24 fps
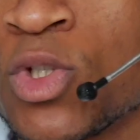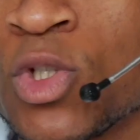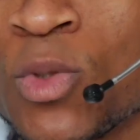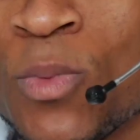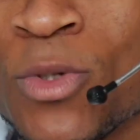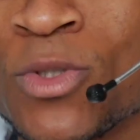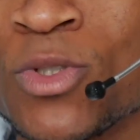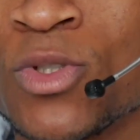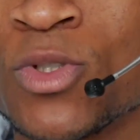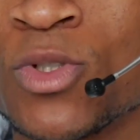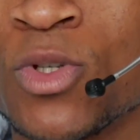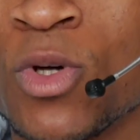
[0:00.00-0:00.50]

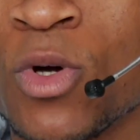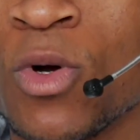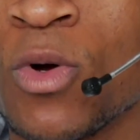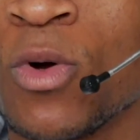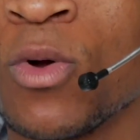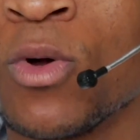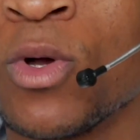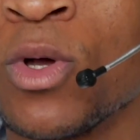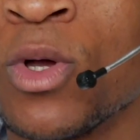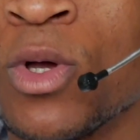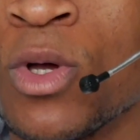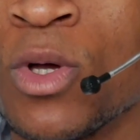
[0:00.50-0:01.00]
want to
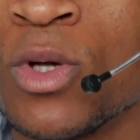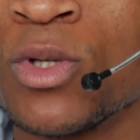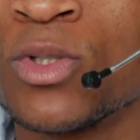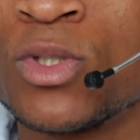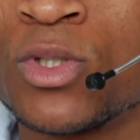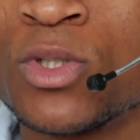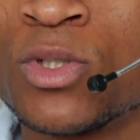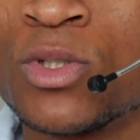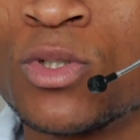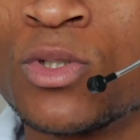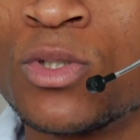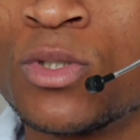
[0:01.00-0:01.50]
show them
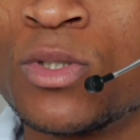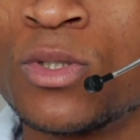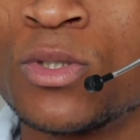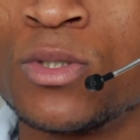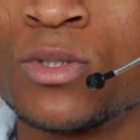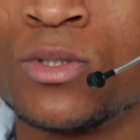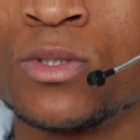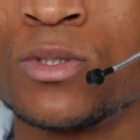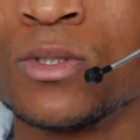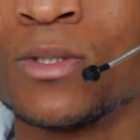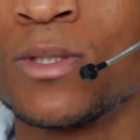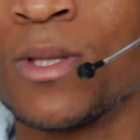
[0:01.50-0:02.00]
the, the
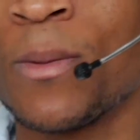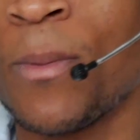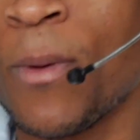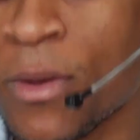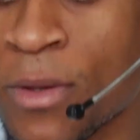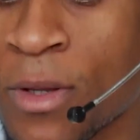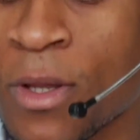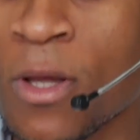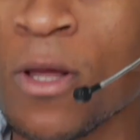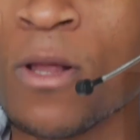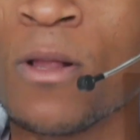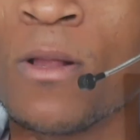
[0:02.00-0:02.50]
new
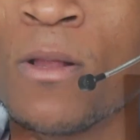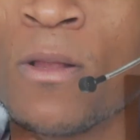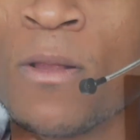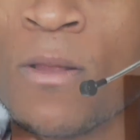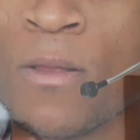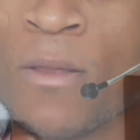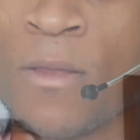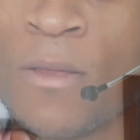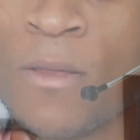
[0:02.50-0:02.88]
technology,